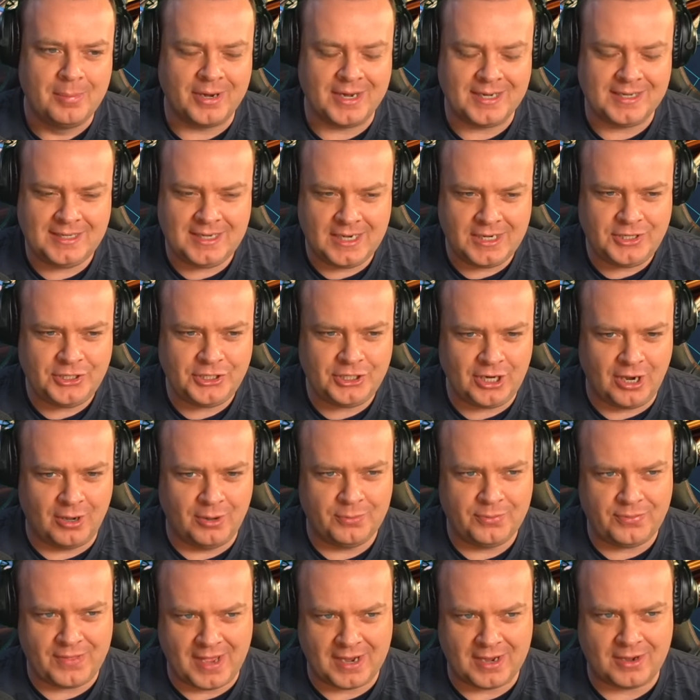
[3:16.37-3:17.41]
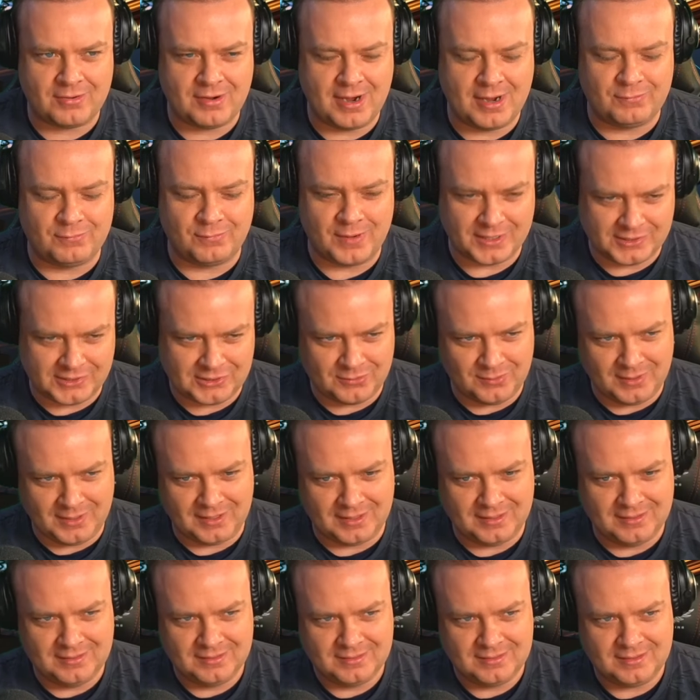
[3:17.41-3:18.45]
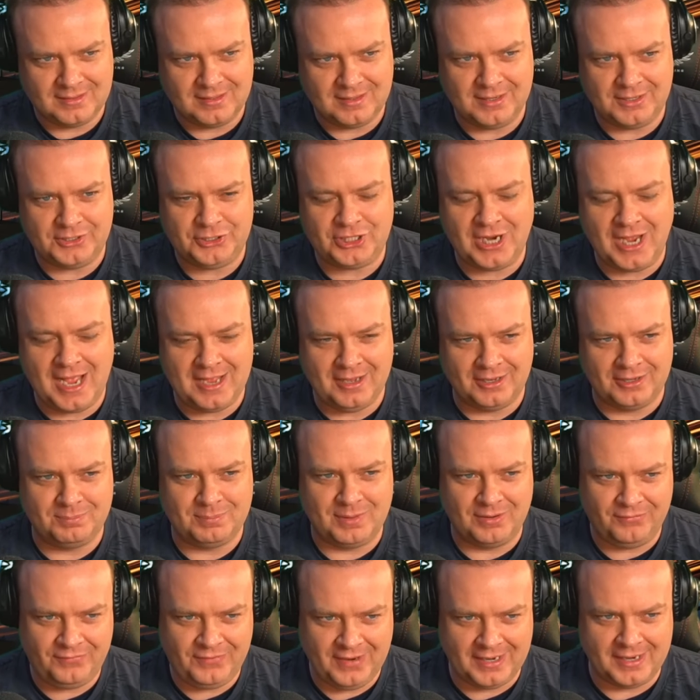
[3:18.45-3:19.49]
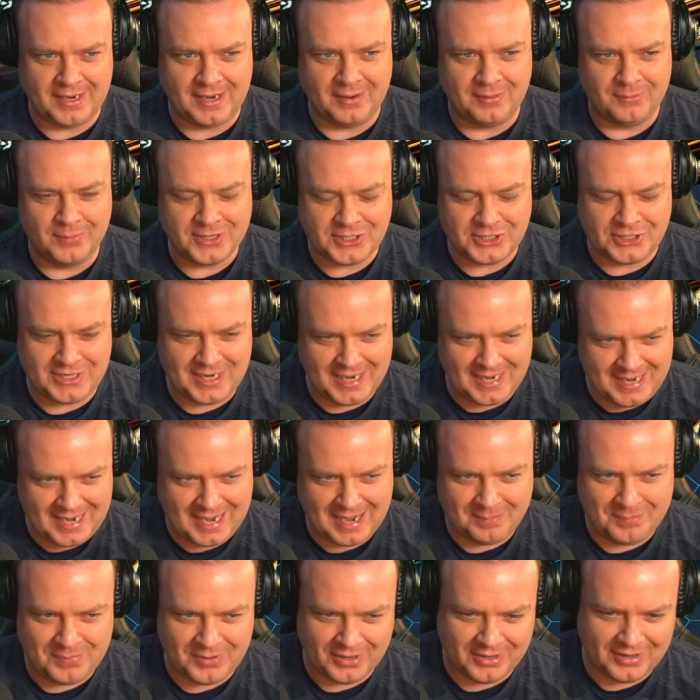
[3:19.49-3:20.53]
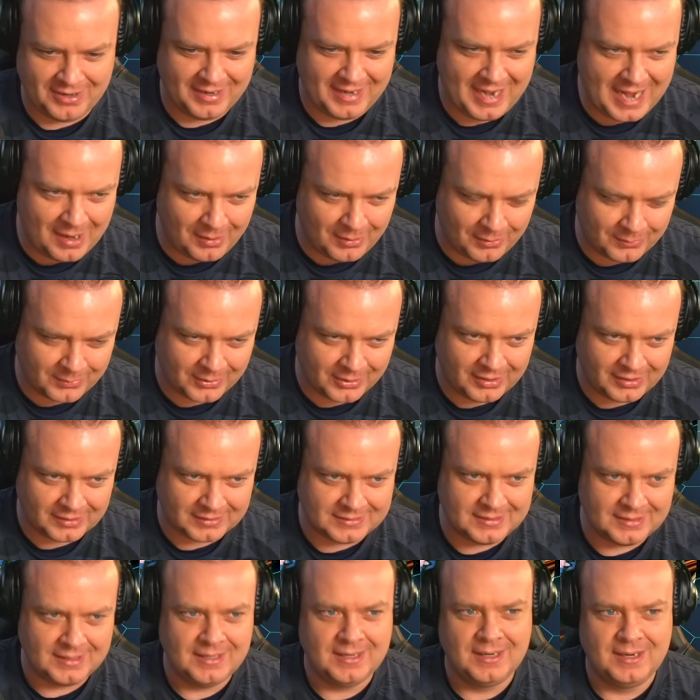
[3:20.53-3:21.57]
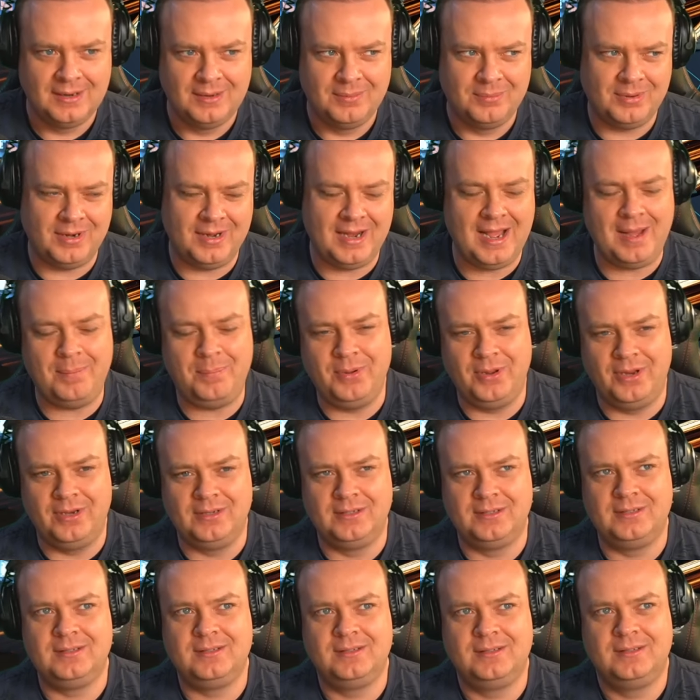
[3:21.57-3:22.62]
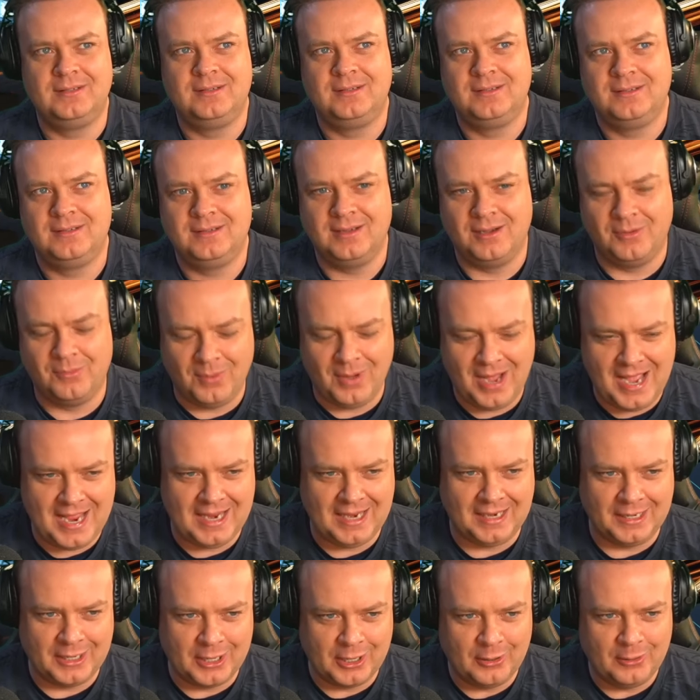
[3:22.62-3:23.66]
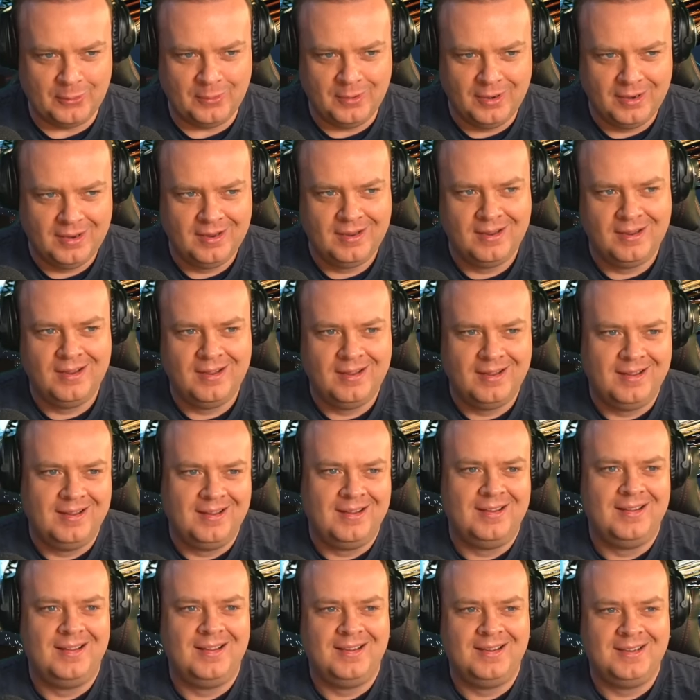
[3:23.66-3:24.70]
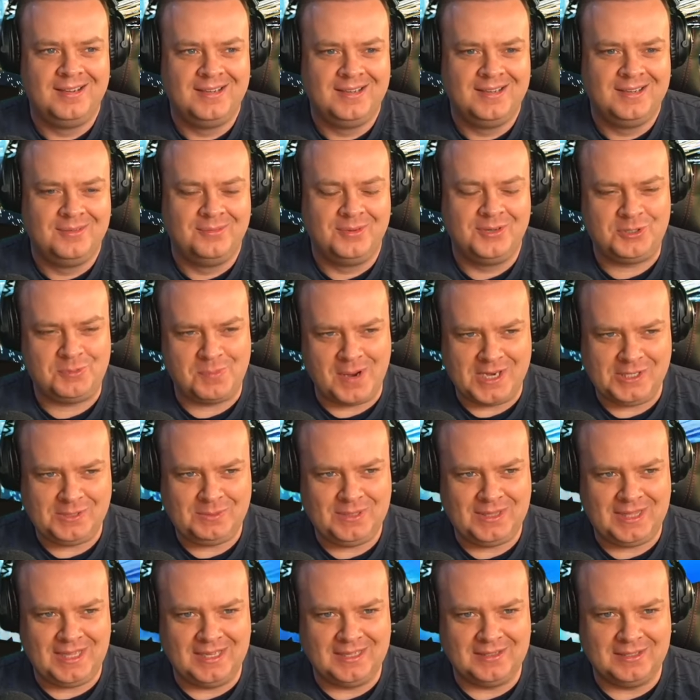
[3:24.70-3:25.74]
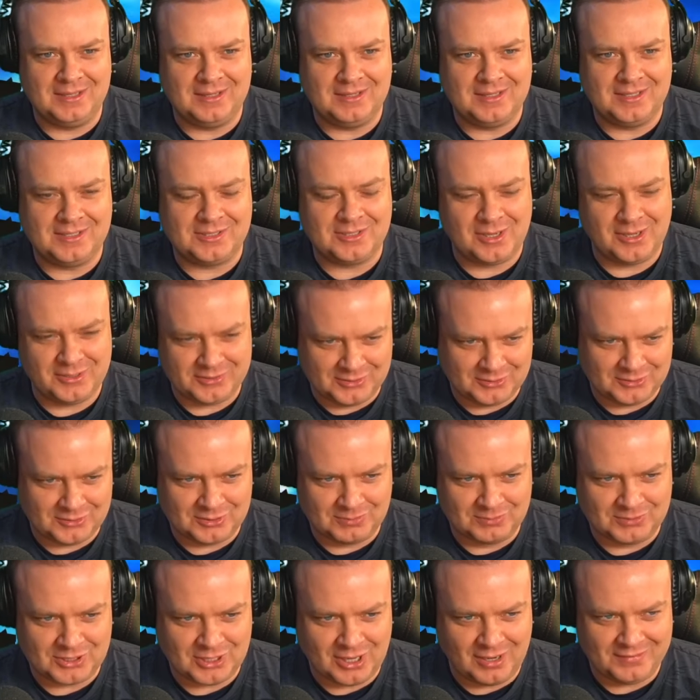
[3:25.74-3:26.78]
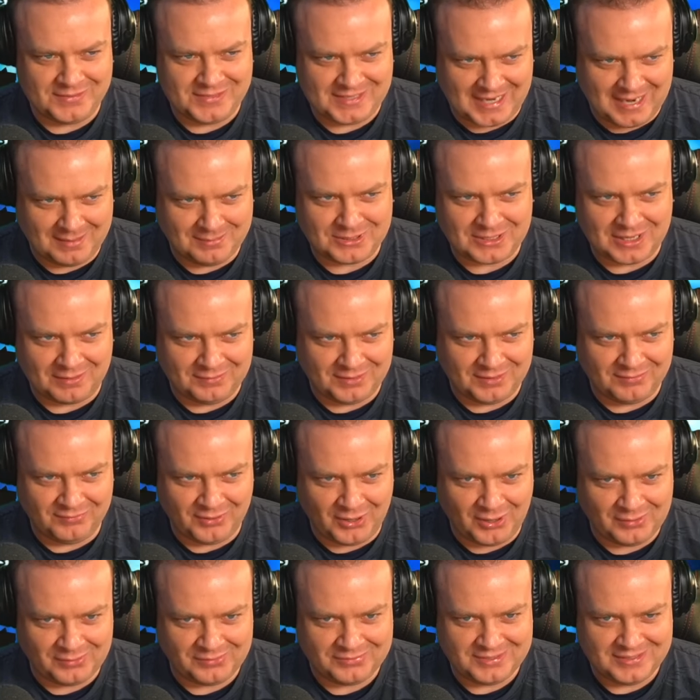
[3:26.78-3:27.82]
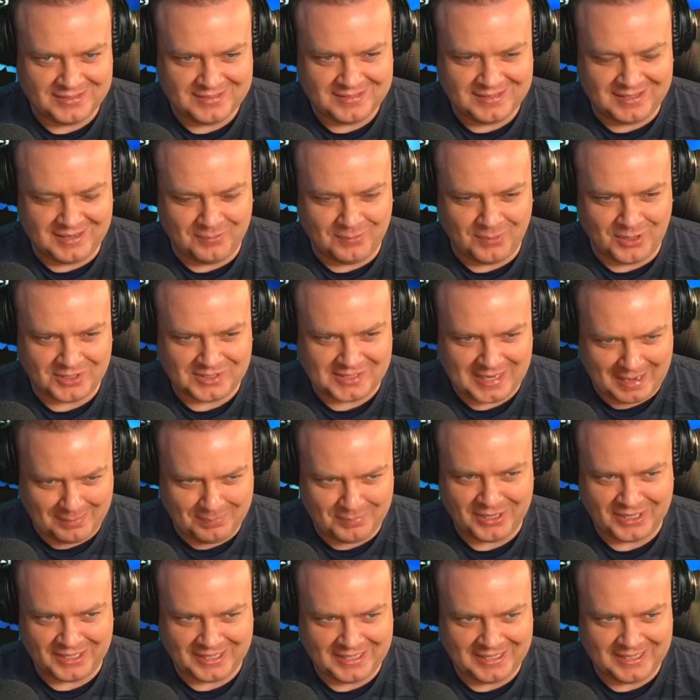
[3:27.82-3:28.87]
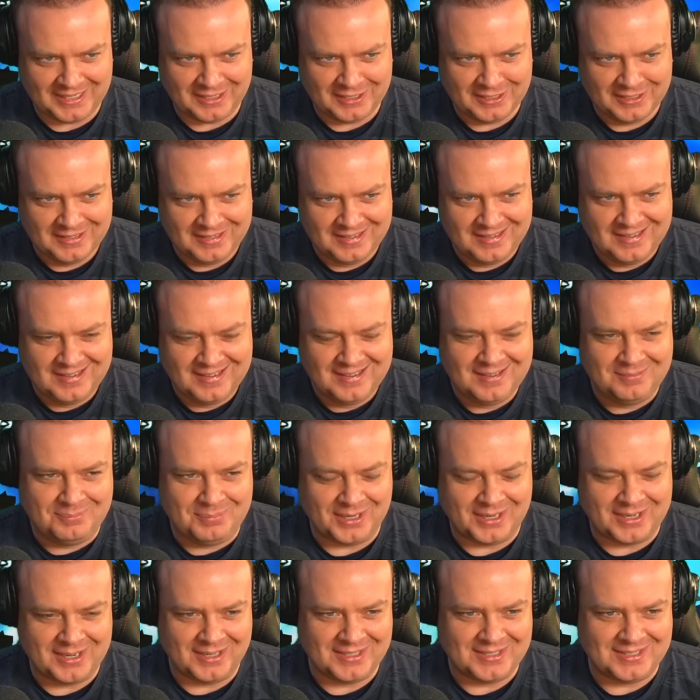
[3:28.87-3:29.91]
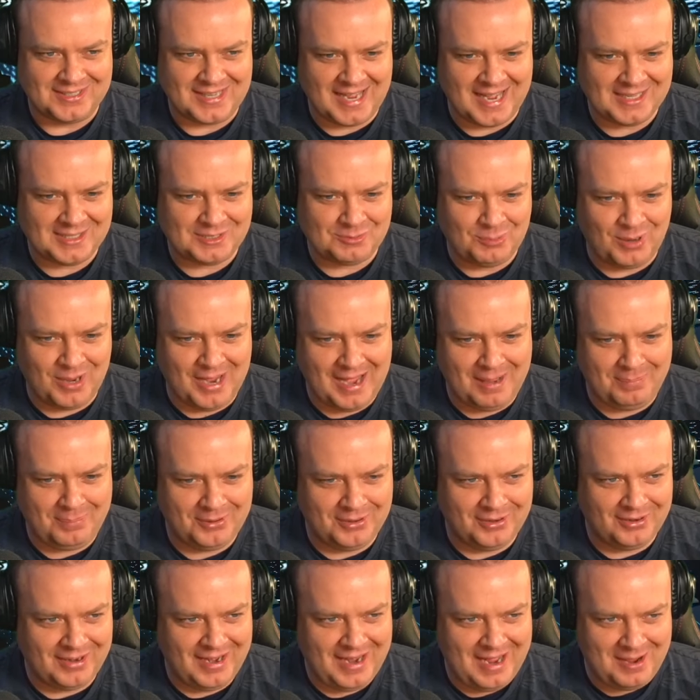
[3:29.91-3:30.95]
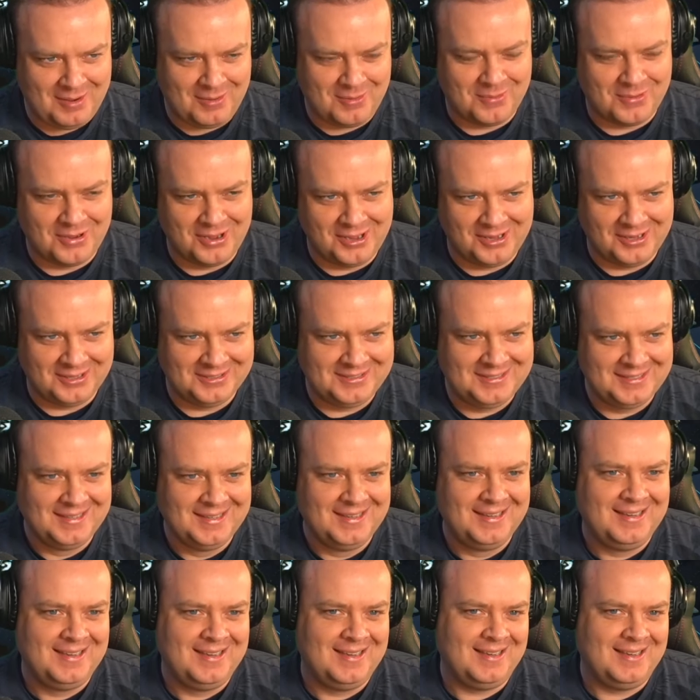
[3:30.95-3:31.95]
but it did show Thancred rescuing a child, Minfilia, which did happen on our world, where it happened a while ago which makes me think that there's also some sort of time travel involved in what's happening here because that's what happened on our world